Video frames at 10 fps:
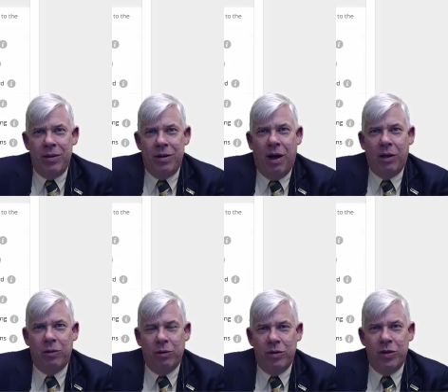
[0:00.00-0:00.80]

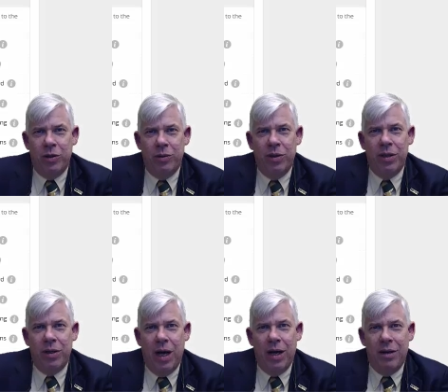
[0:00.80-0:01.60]
doctoral
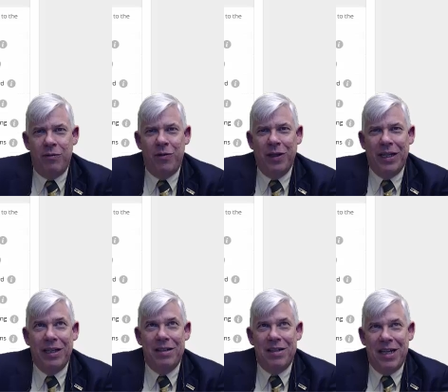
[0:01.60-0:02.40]
student,
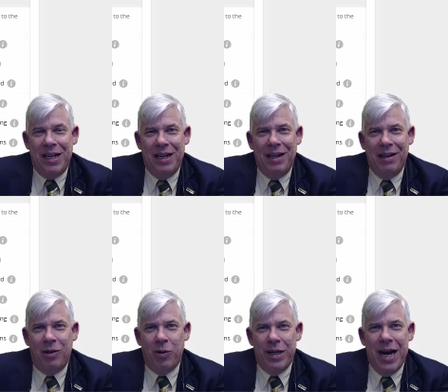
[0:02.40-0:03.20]
filling this in and
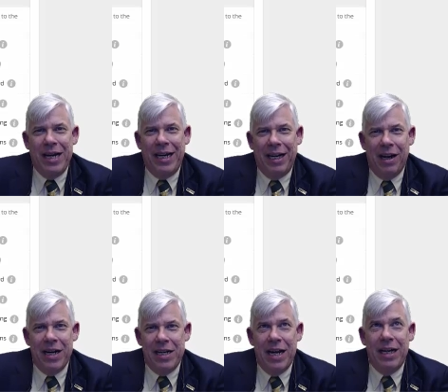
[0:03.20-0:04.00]
creating an
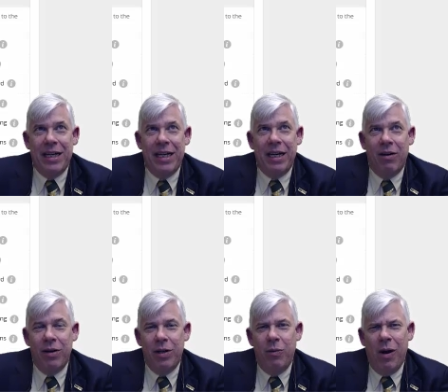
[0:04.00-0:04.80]
identity here.
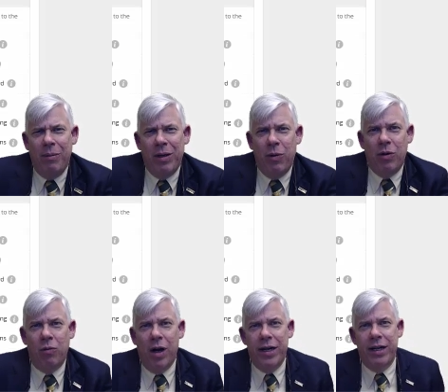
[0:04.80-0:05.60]
And you probably want to
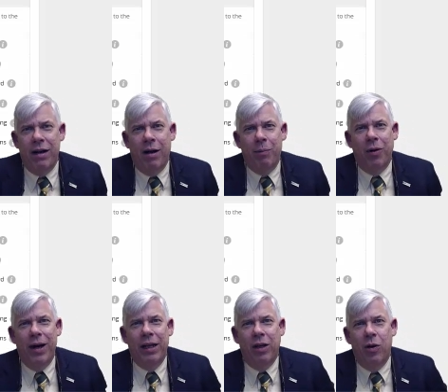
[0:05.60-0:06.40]
write it upper
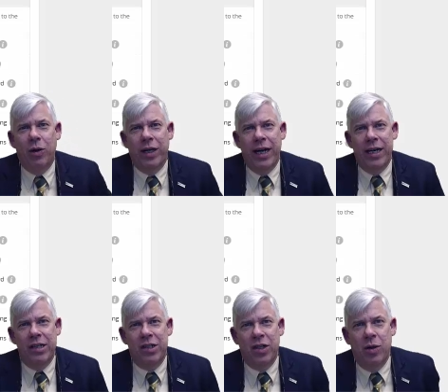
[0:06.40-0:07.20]
and
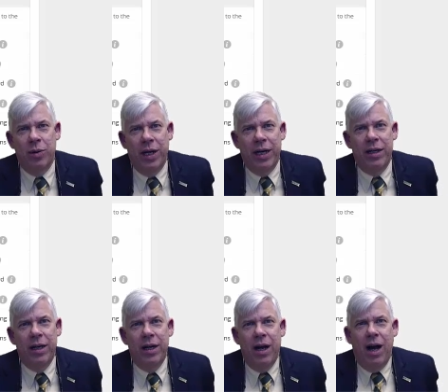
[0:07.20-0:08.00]
lowercase so that
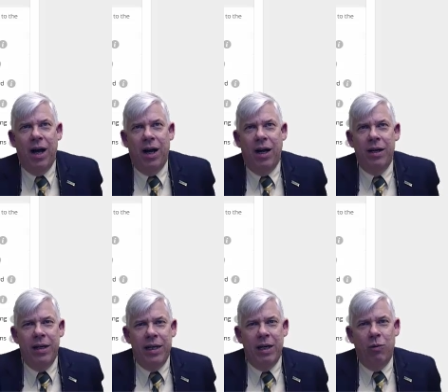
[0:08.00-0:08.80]

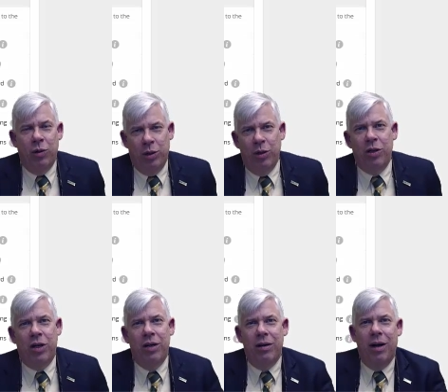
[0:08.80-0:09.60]
it will
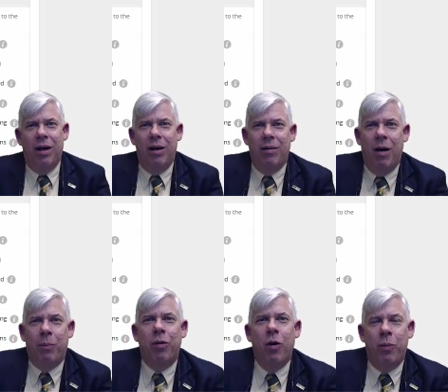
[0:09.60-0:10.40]
look
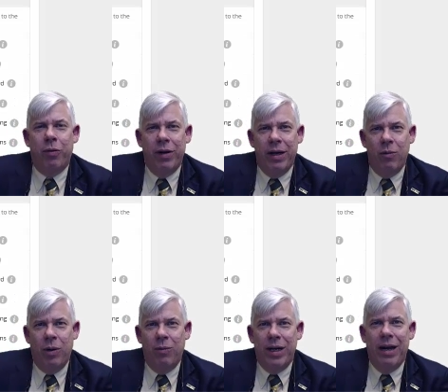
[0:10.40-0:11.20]
appropriate
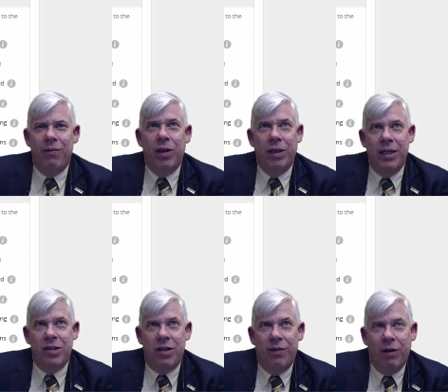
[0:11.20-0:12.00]
when we have the
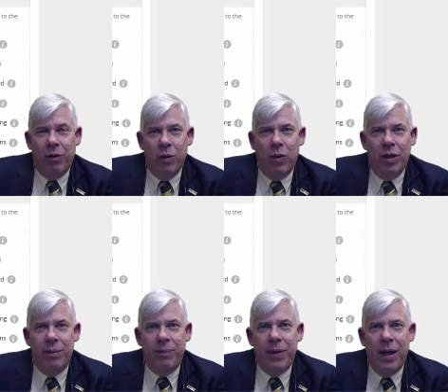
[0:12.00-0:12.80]
list of
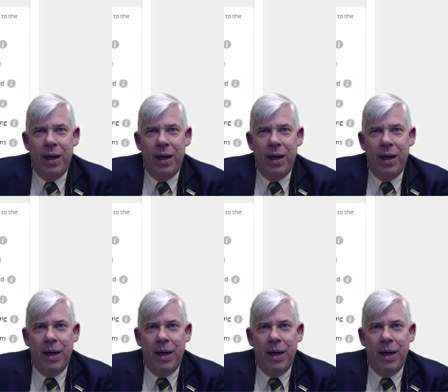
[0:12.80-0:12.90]
everyone.